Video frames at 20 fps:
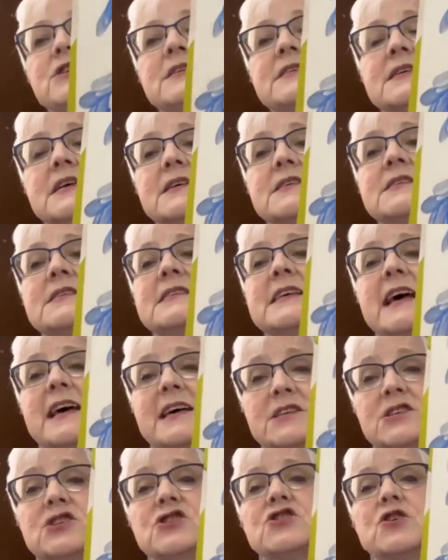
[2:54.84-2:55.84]
she says,
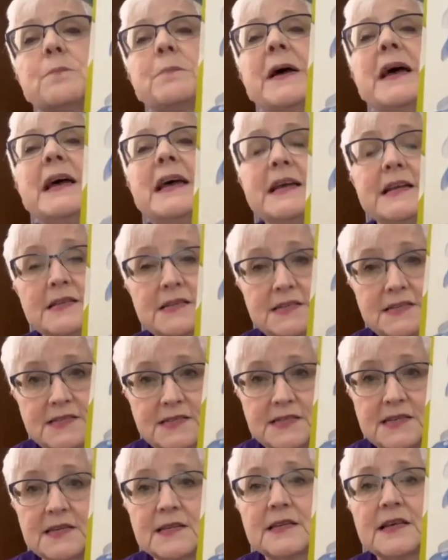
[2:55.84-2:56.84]
test your
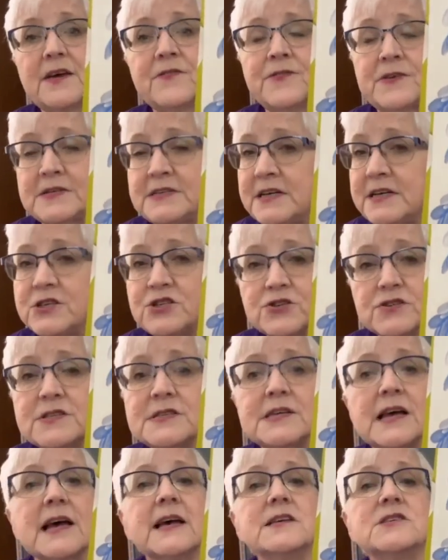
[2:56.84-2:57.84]
paints. If a teacher
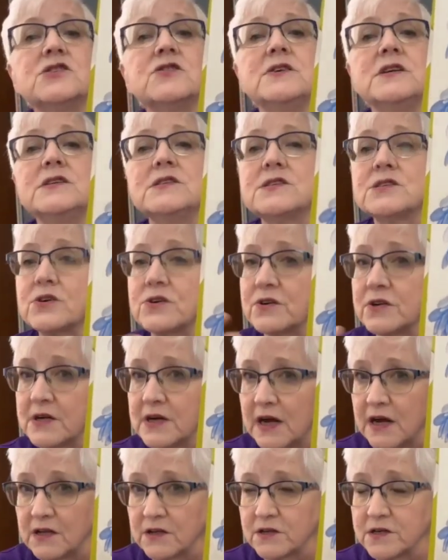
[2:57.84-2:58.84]
says you need
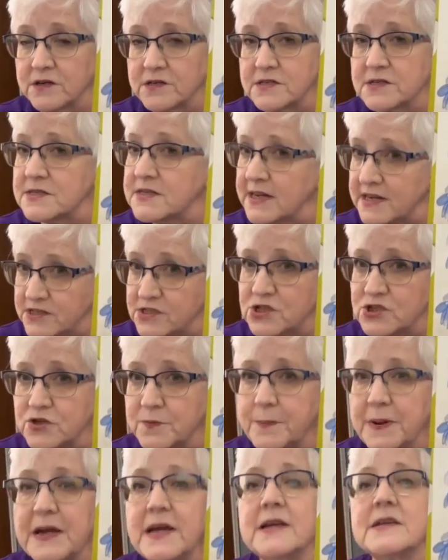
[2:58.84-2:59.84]
certain colors, test
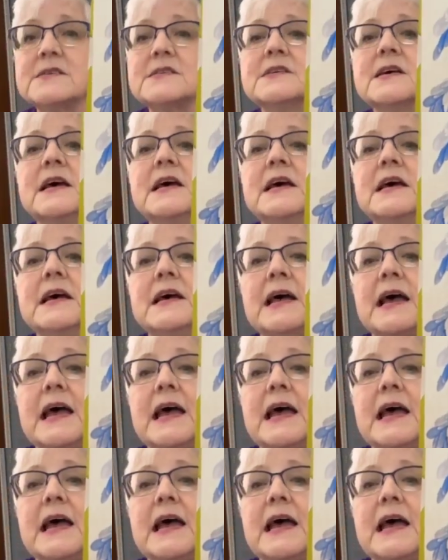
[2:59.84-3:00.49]
your paints.